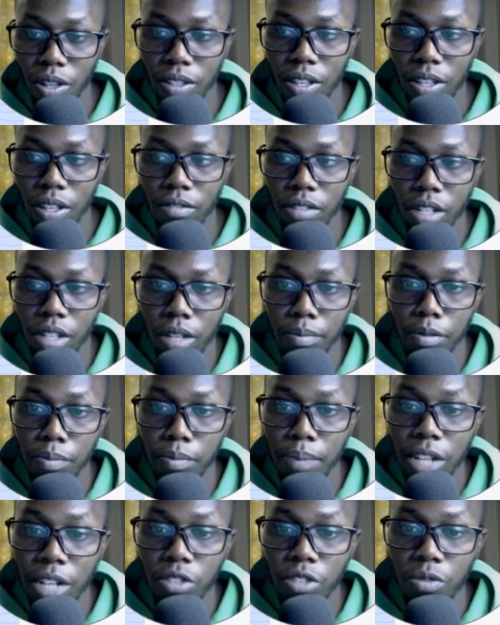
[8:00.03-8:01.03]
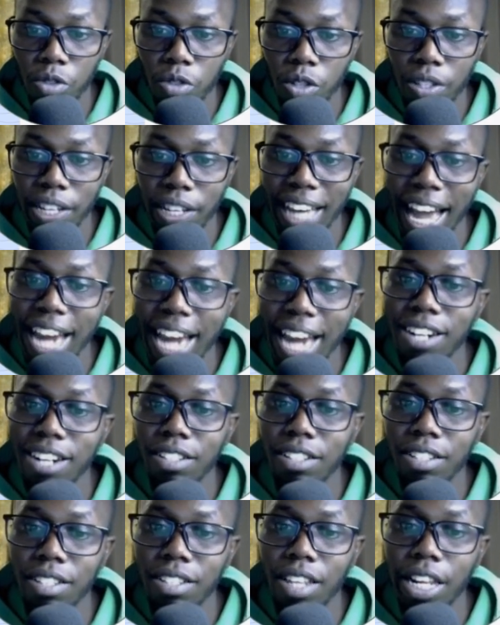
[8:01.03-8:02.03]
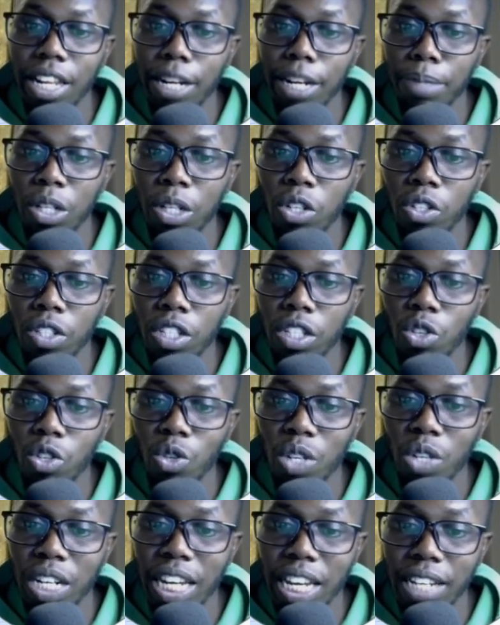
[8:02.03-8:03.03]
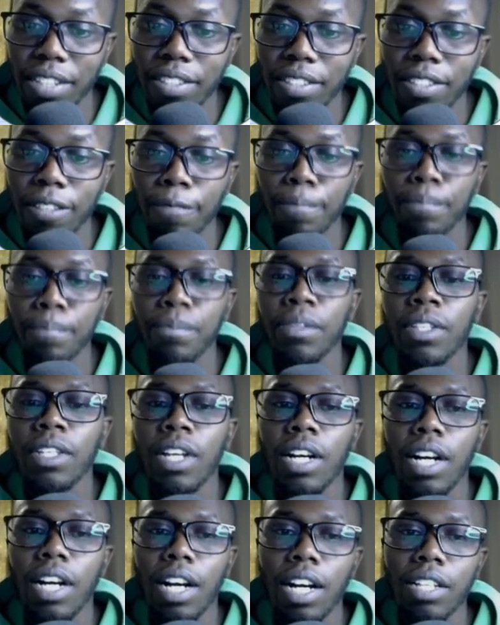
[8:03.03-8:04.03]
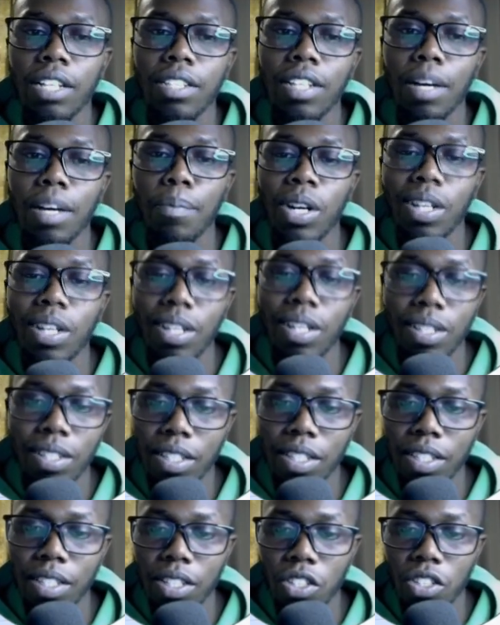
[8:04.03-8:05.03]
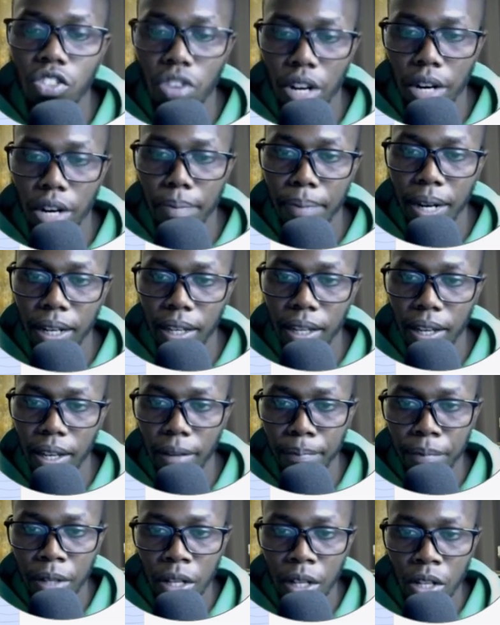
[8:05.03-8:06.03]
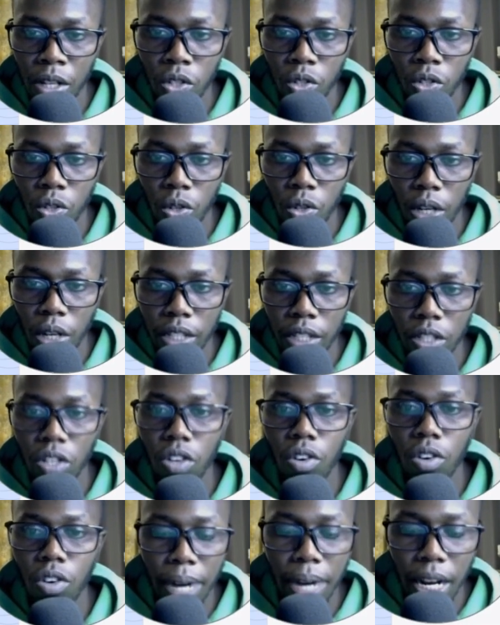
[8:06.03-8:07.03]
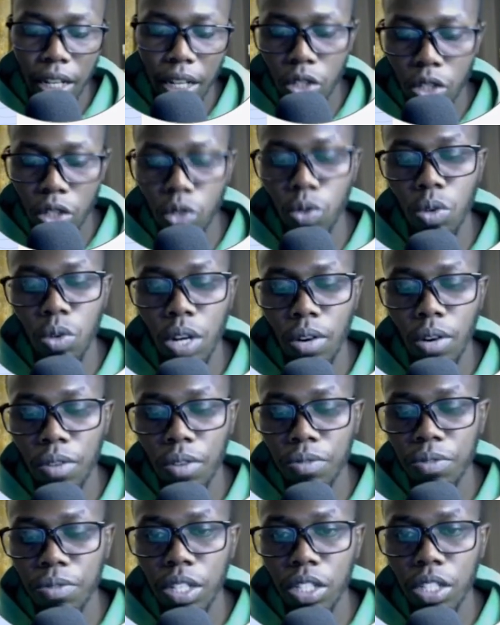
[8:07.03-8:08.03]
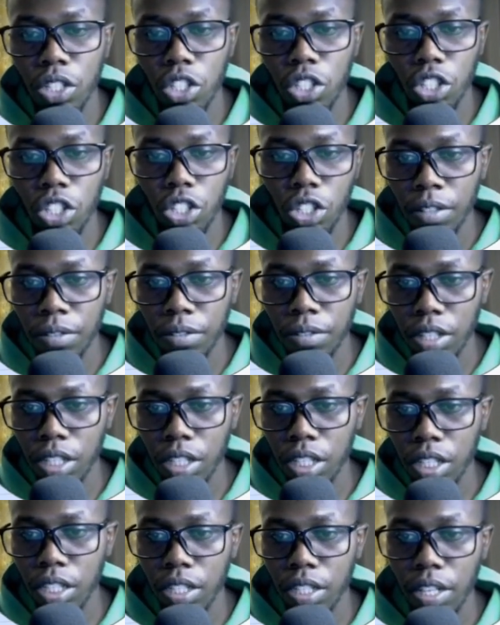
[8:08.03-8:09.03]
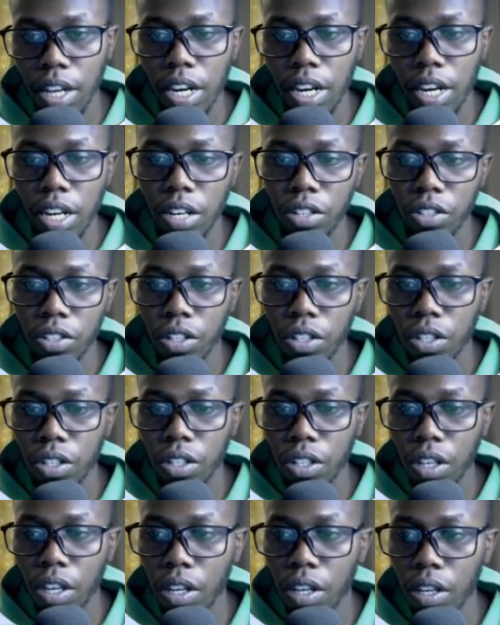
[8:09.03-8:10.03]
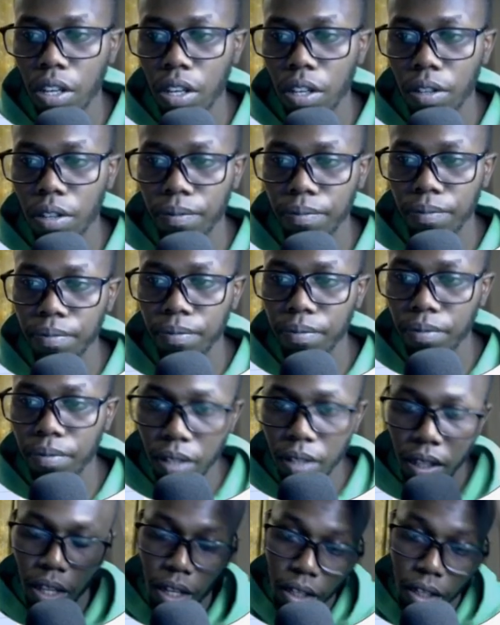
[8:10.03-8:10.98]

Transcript: available, but of course I can't register that because it contains someone else's trademark. Yeah. So let's go back to our fridgeinsider.co.ke and then